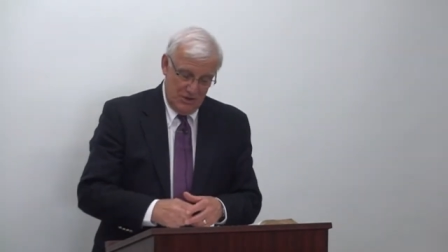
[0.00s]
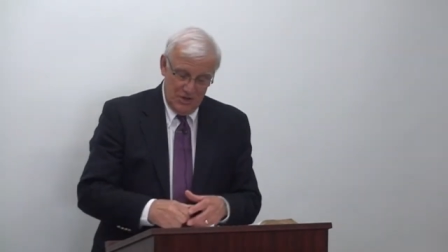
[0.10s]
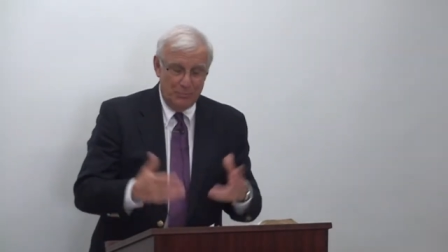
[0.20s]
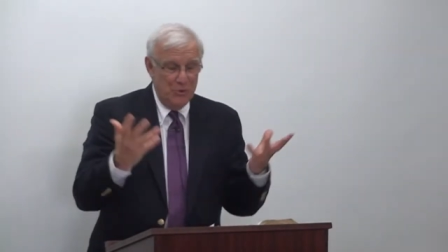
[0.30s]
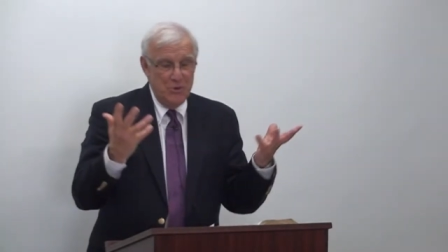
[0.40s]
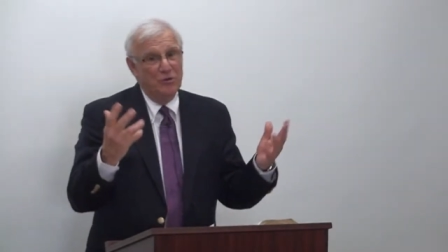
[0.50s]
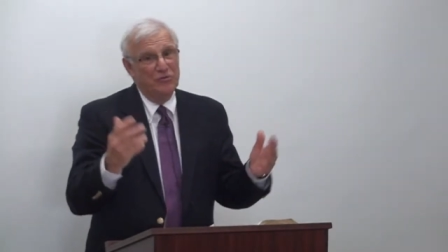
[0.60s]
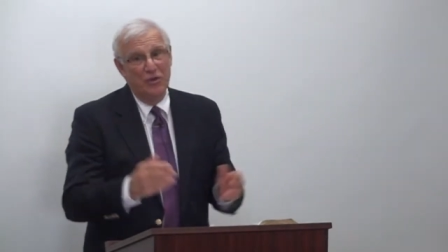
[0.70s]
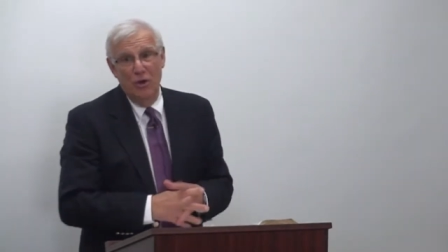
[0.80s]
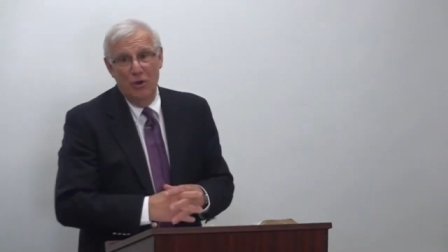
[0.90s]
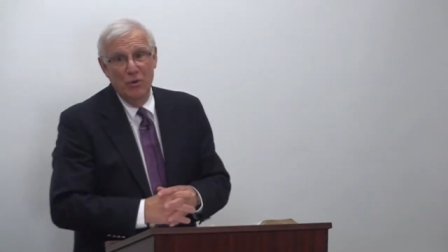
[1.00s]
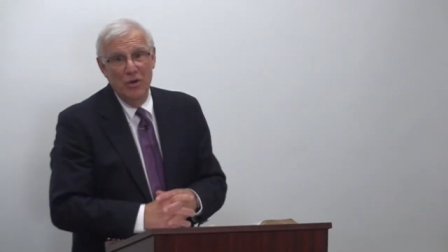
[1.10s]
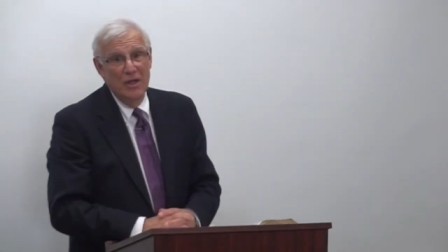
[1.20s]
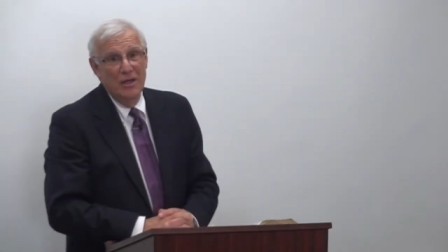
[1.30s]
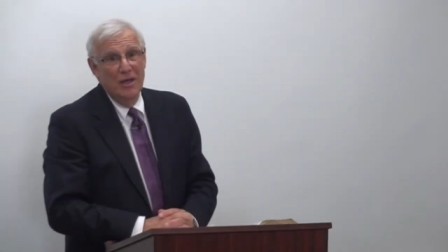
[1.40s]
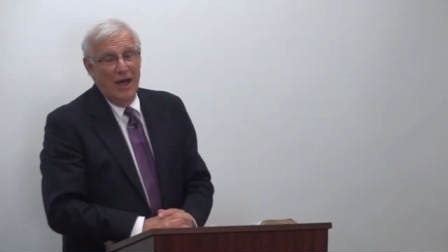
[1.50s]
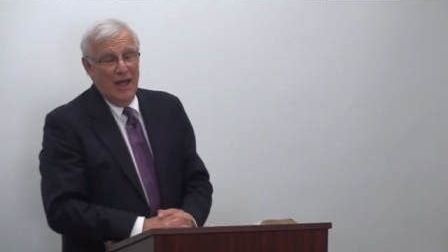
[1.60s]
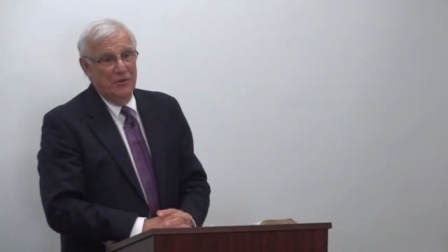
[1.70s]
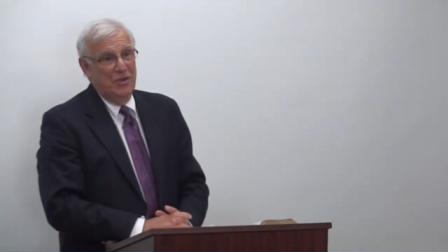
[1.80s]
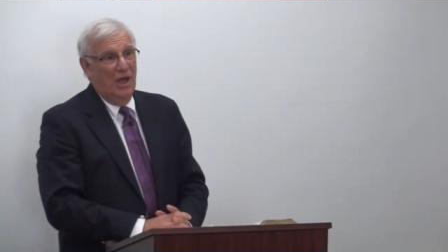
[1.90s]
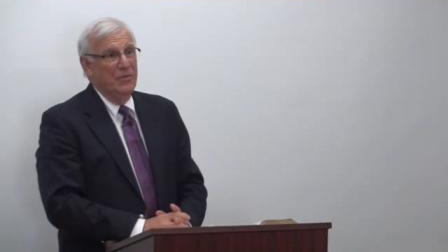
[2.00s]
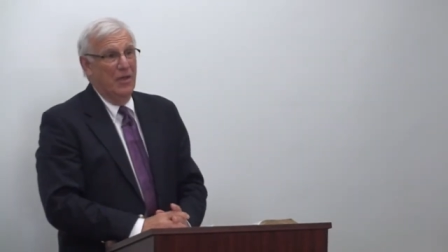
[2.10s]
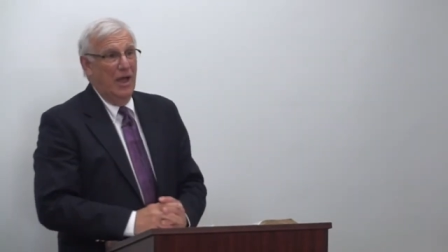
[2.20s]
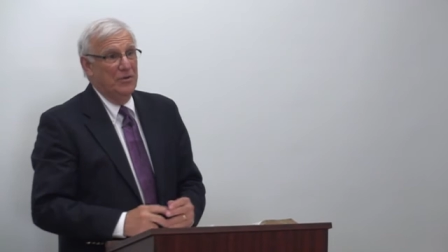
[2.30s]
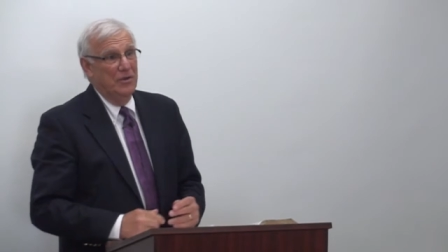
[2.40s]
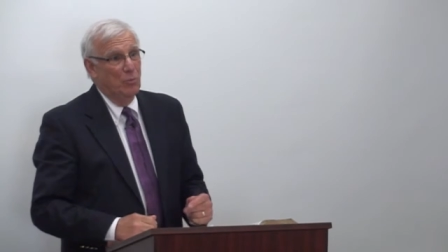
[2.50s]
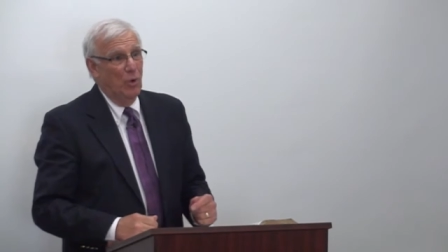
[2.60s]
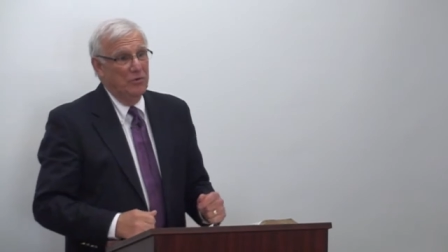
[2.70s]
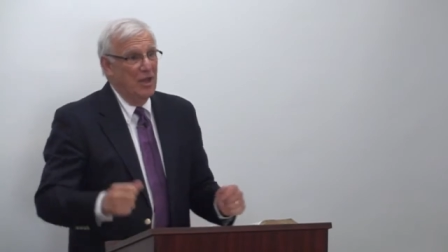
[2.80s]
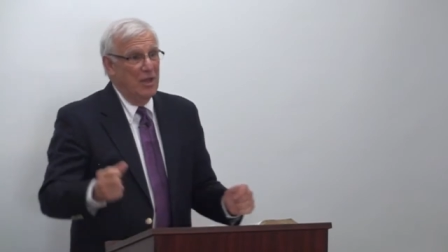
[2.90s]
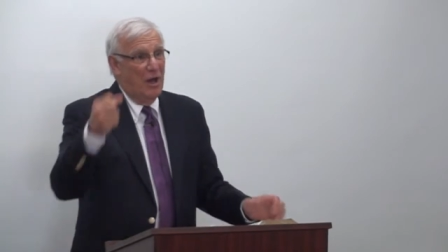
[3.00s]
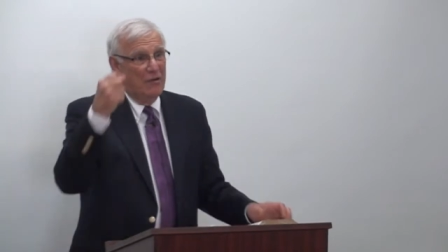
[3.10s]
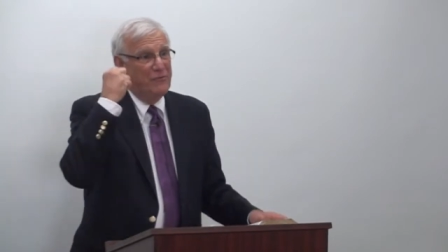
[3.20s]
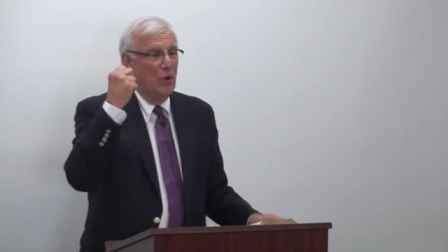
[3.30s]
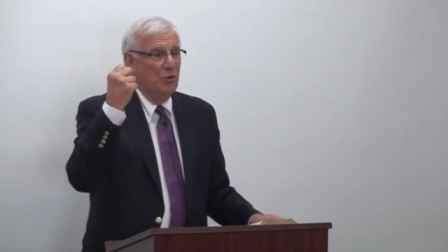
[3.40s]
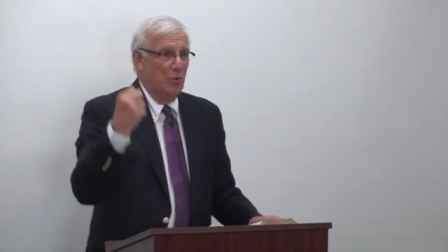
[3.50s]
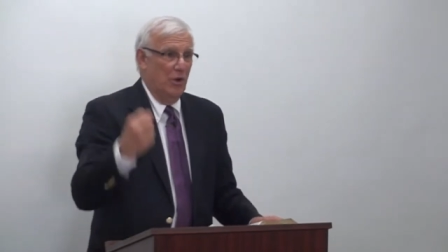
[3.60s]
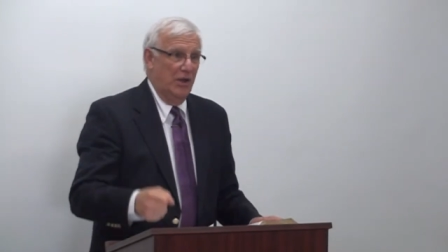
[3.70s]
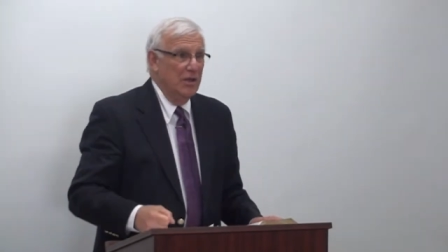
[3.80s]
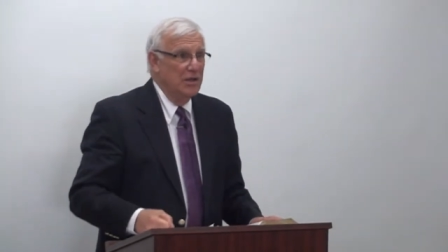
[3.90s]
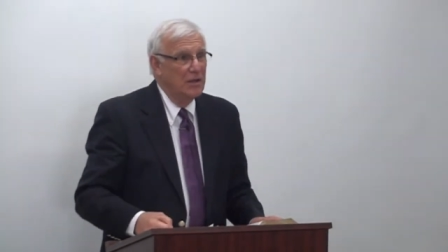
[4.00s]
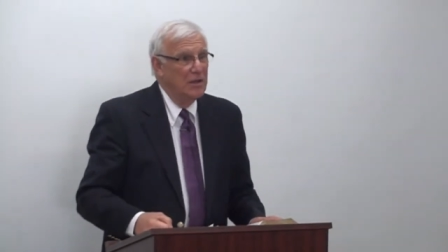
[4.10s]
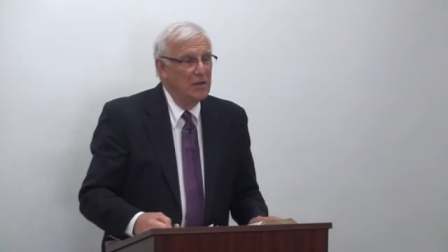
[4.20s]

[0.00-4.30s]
A couple years ago, I had done that, and one day my phone rang